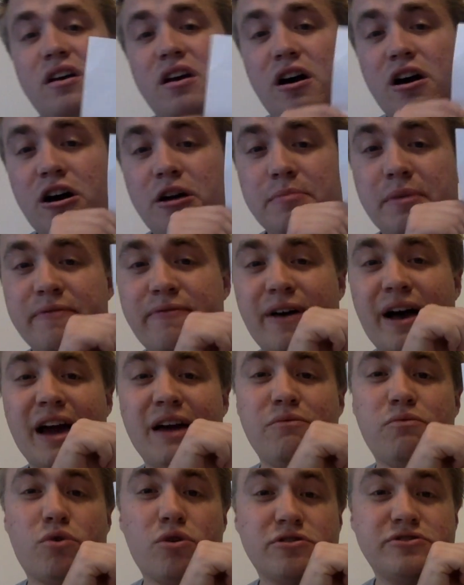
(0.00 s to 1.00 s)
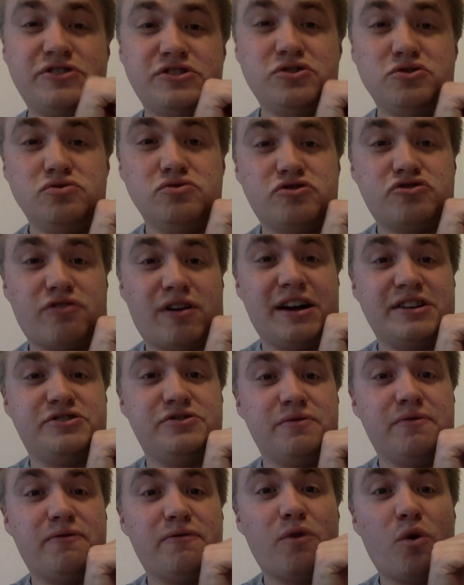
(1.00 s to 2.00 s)
If I were to try
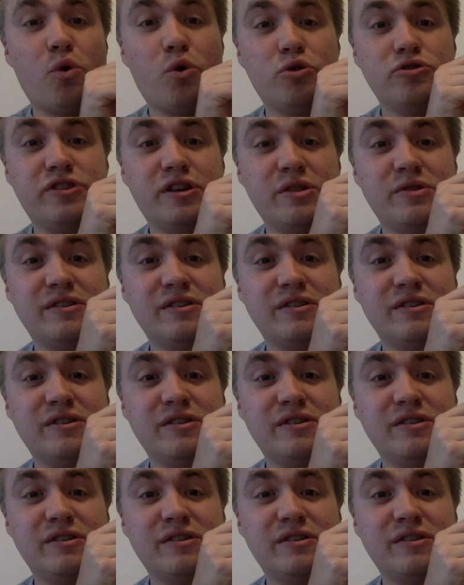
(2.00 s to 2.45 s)
to fold